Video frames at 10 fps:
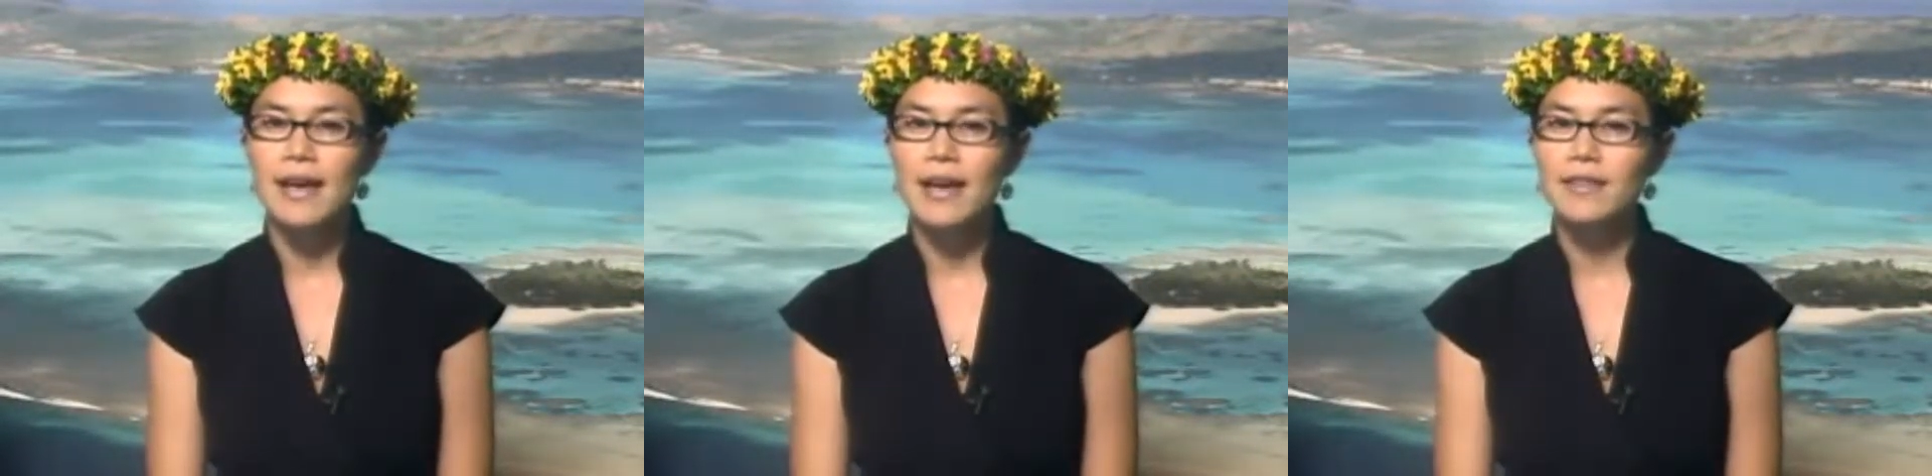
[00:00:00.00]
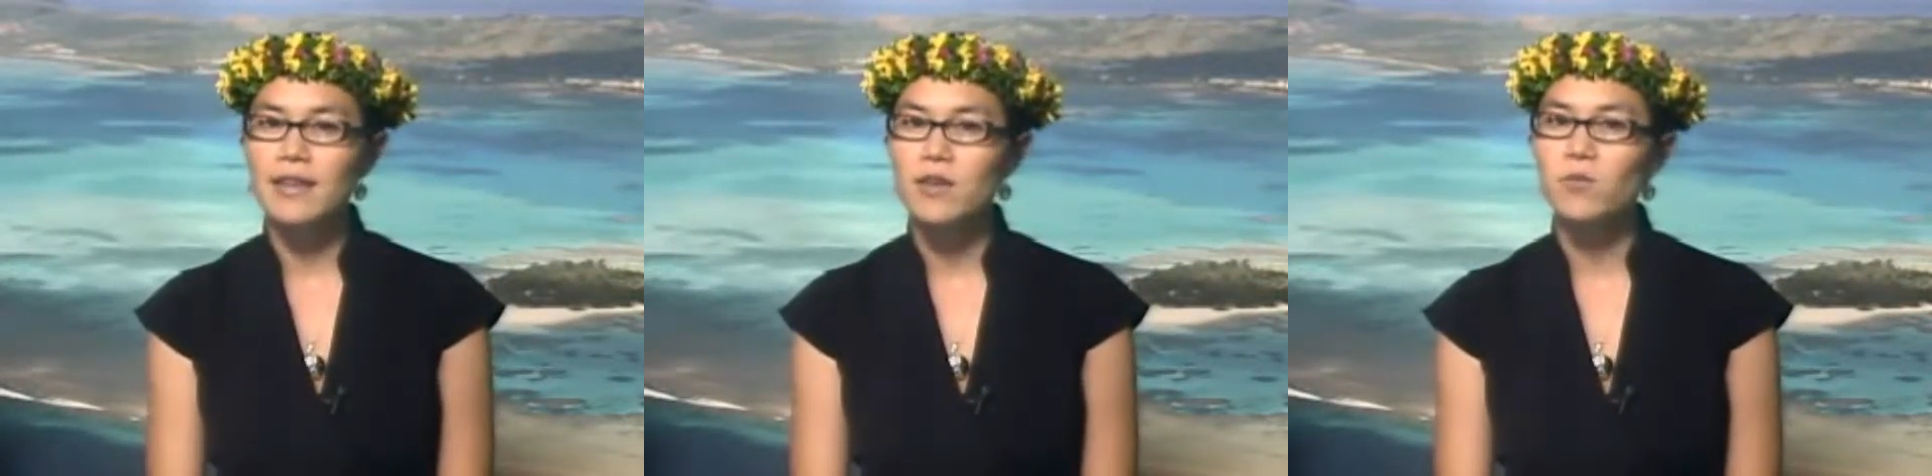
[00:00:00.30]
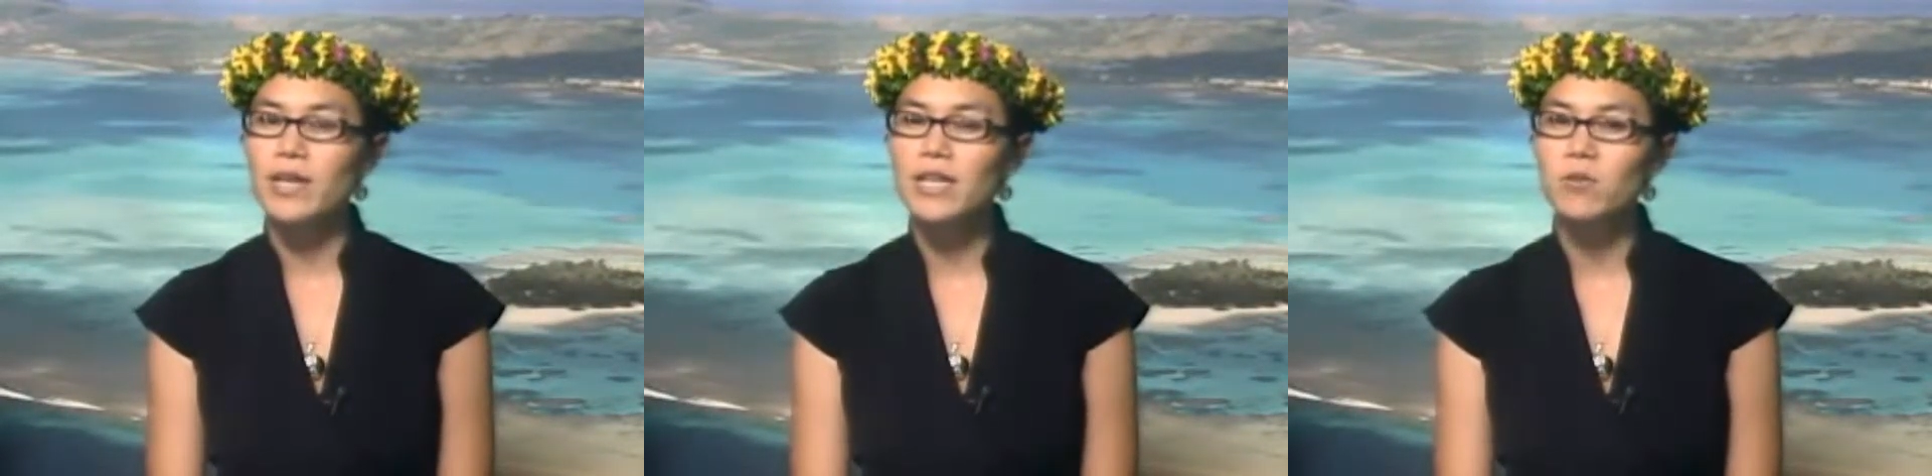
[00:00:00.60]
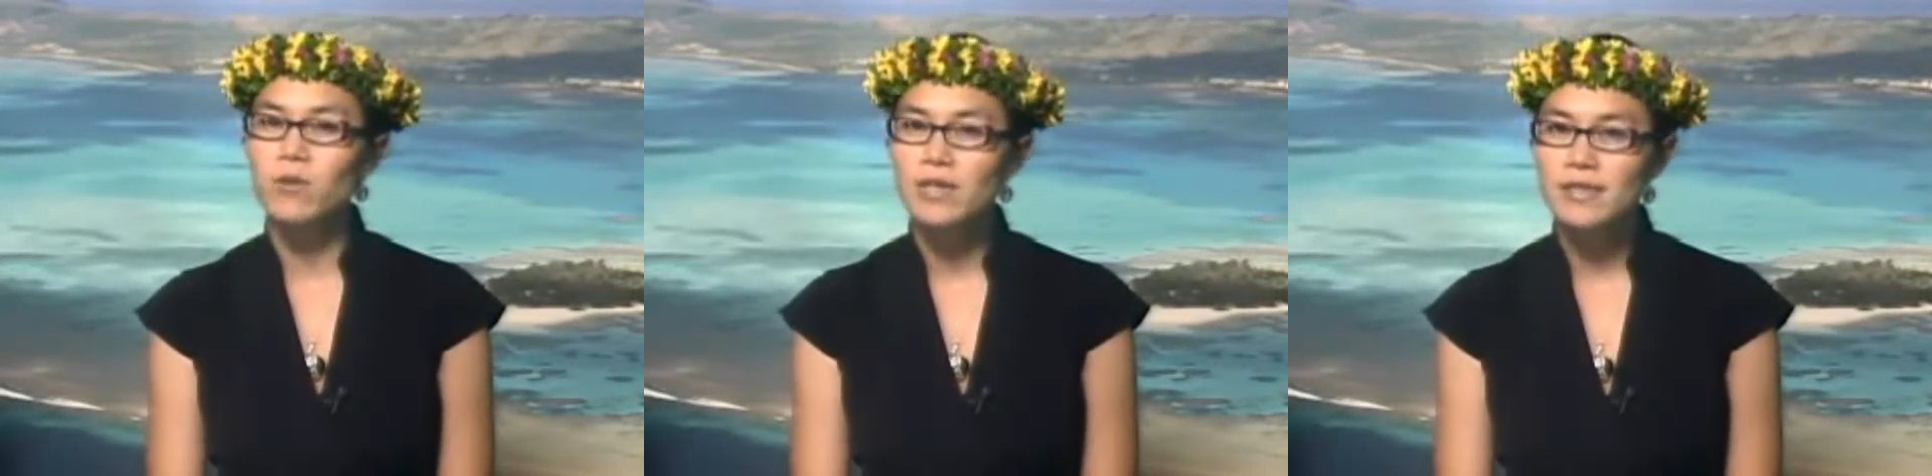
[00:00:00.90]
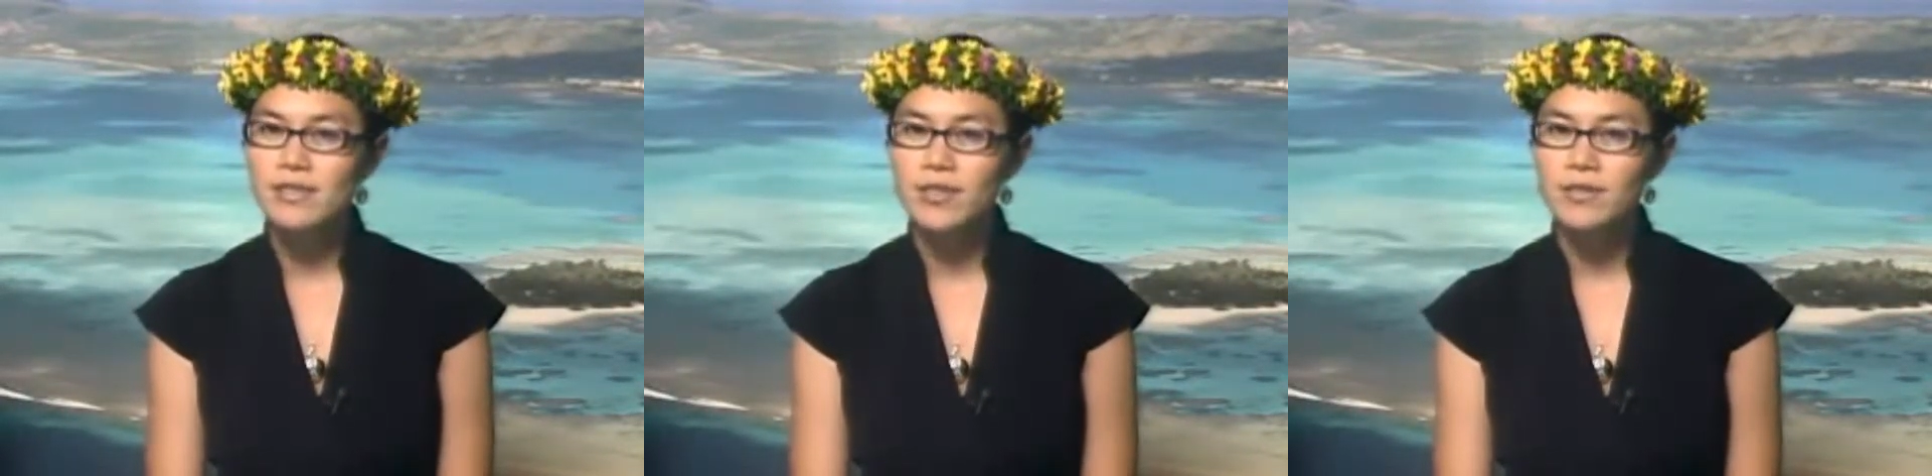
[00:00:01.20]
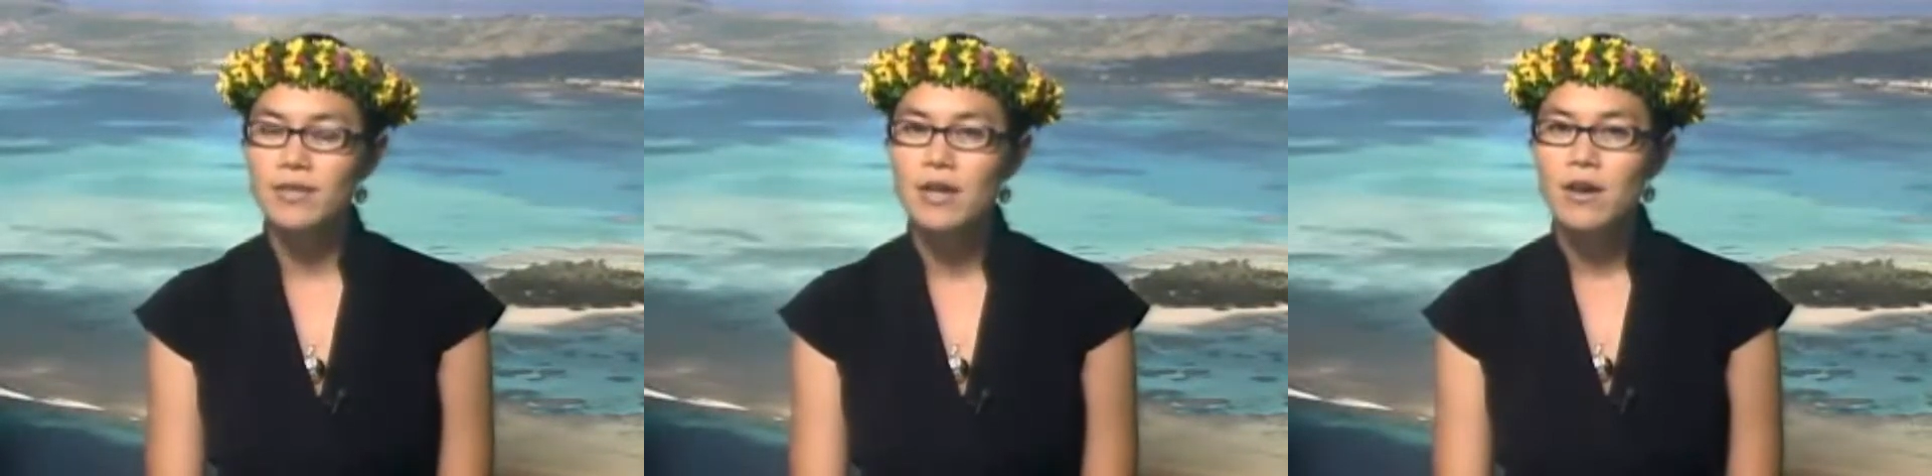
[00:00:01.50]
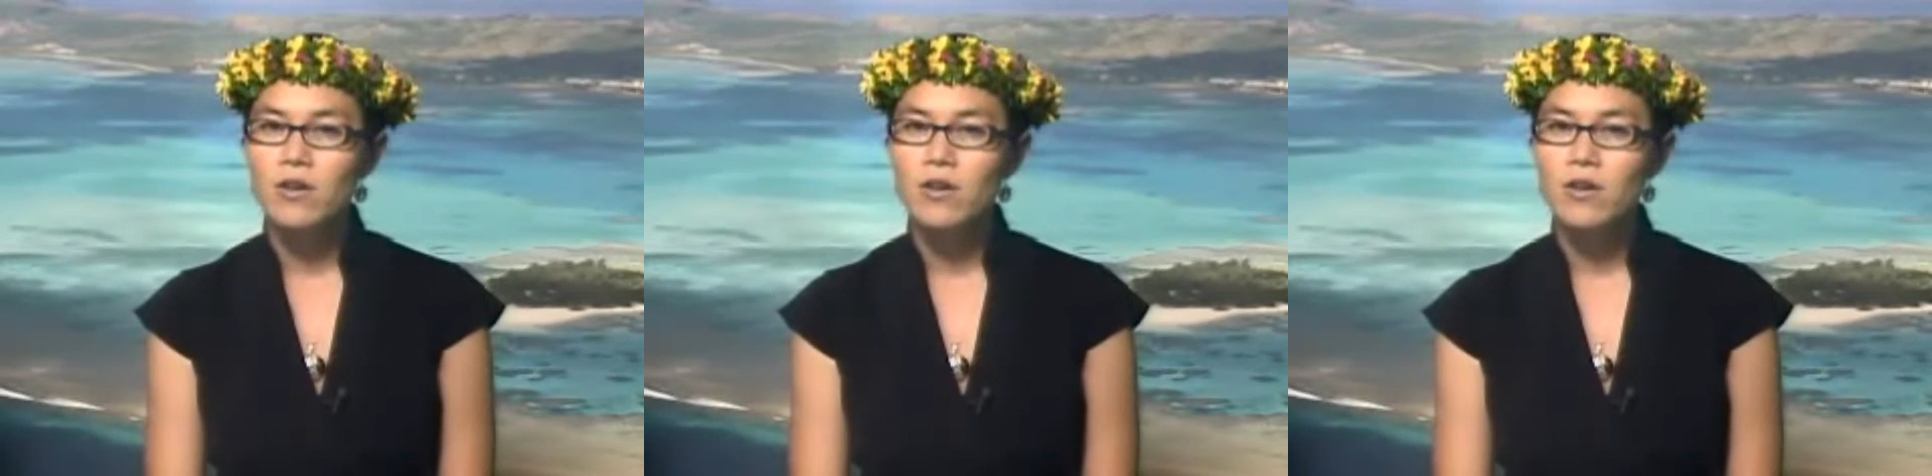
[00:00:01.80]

and then, when he was served,